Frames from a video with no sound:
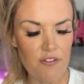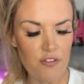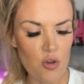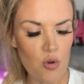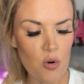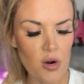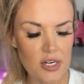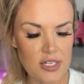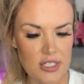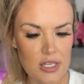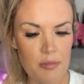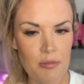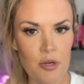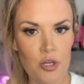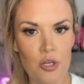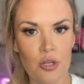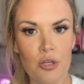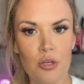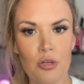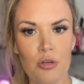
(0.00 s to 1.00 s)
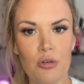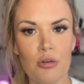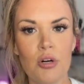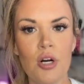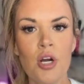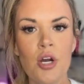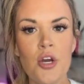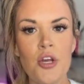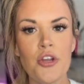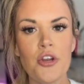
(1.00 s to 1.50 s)
if you are someone
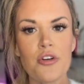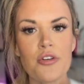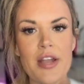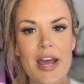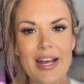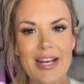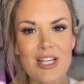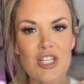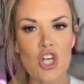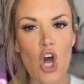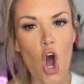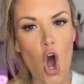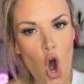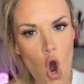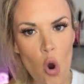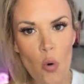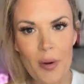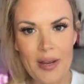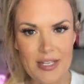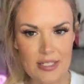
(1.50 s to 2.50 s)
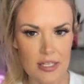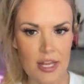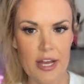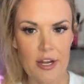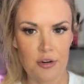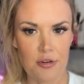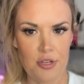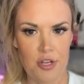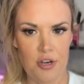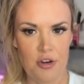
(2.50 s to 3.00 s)
who your neck is always
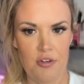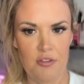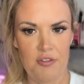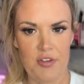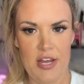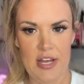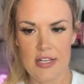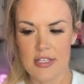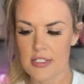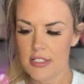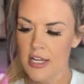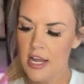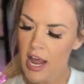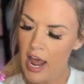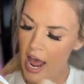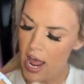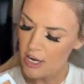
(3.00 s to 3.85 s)
lighter than your face